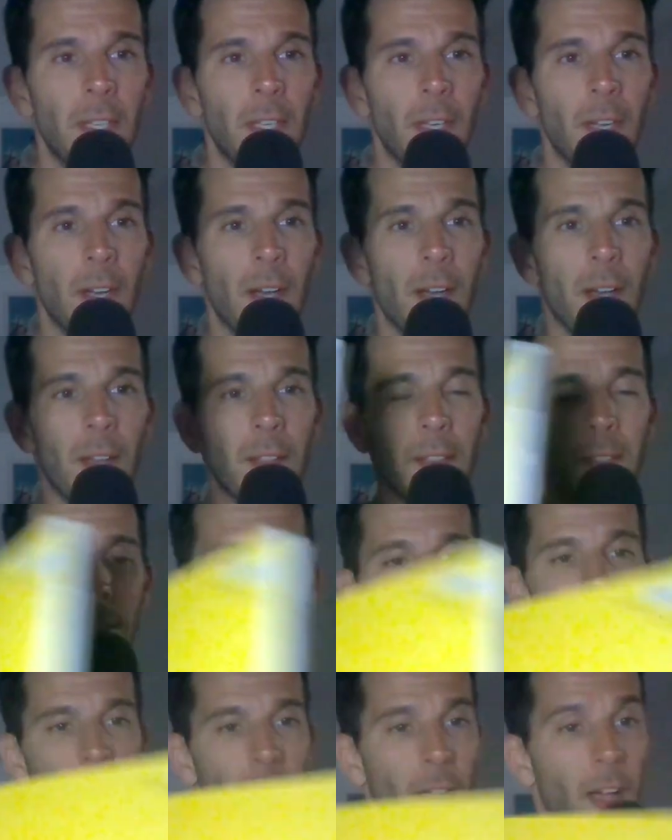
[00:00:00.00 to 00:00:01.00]
This
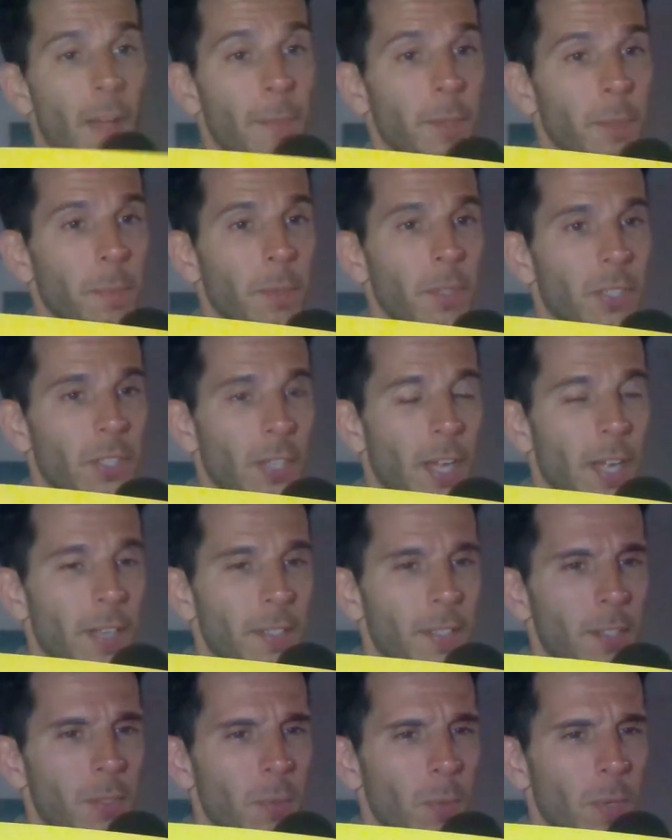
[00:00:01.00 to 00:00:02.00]
is comic book
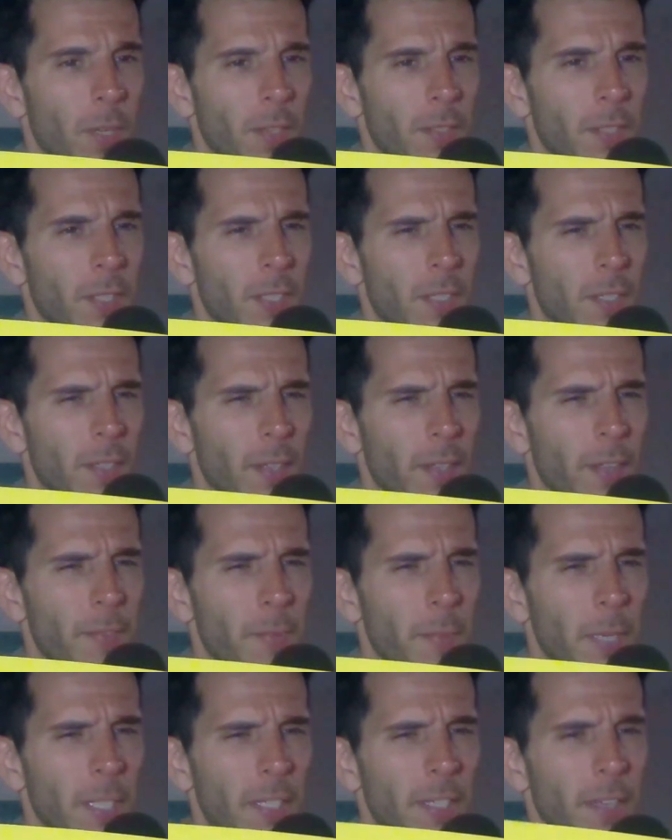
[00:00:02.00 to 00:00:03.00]
sized as well. This is
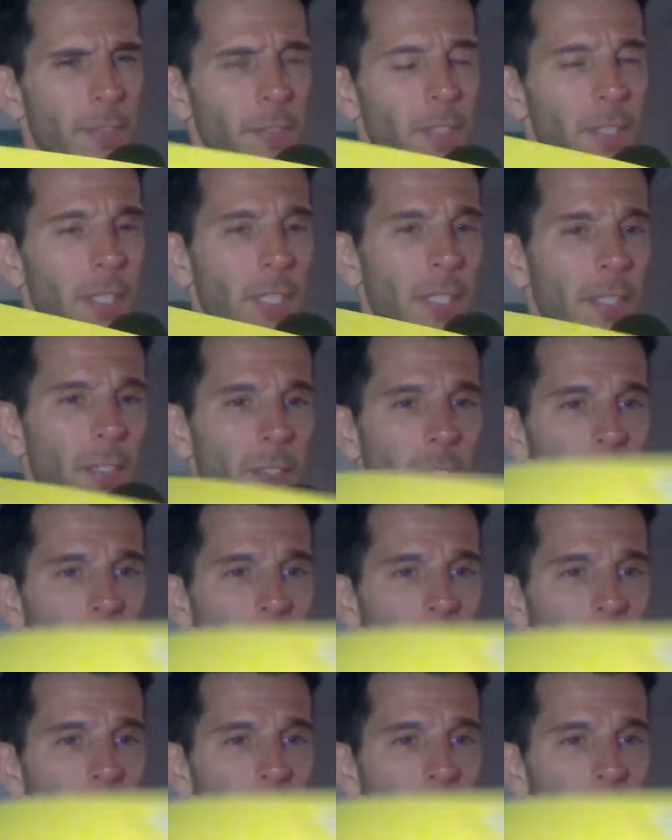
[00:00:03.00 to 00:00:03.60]
11 by 17, so